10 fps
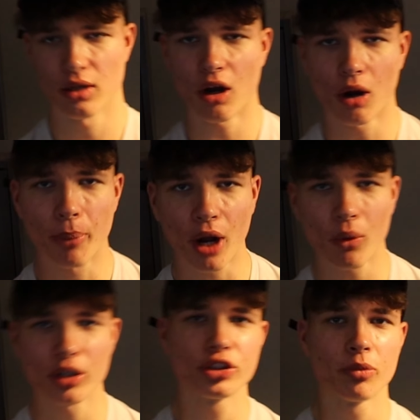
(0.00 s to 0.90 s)
oh, but I
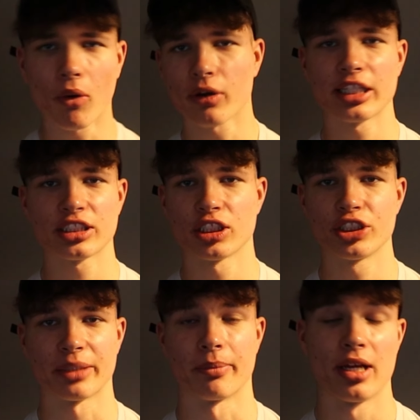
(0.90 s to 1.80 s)
want to do more days in the
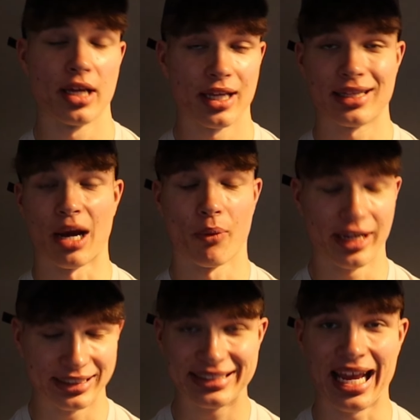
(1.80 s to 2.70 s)
gym. Now,
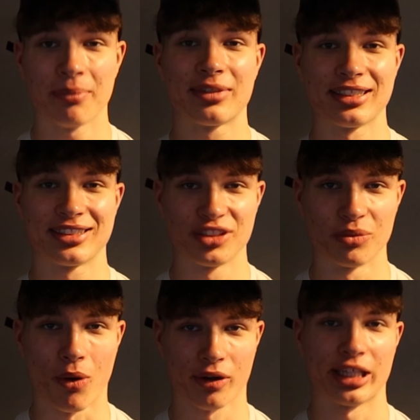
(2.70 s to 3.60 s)
it's tempting to
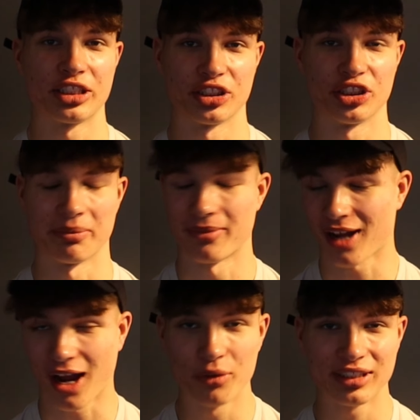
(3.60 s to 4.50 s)
do more days in the gym.
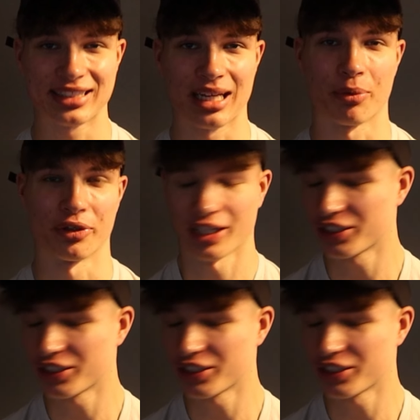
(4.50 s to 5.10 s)
I was at that point. I